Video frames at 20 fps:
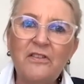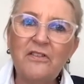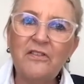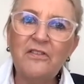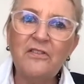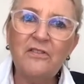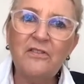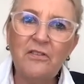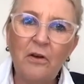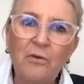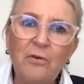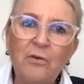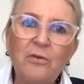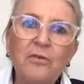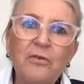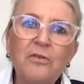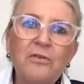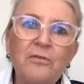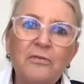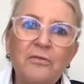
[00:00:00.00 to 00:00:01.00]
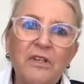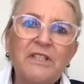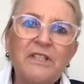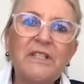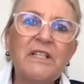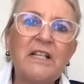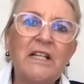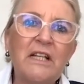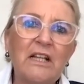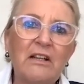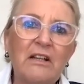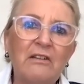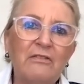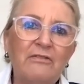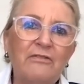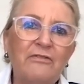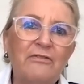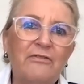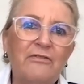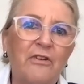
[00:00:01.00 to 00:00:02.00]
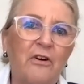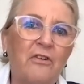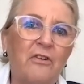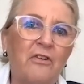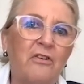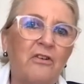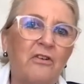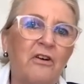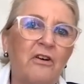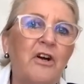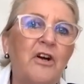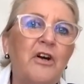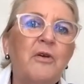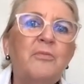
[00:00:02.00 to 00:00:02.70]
so critical for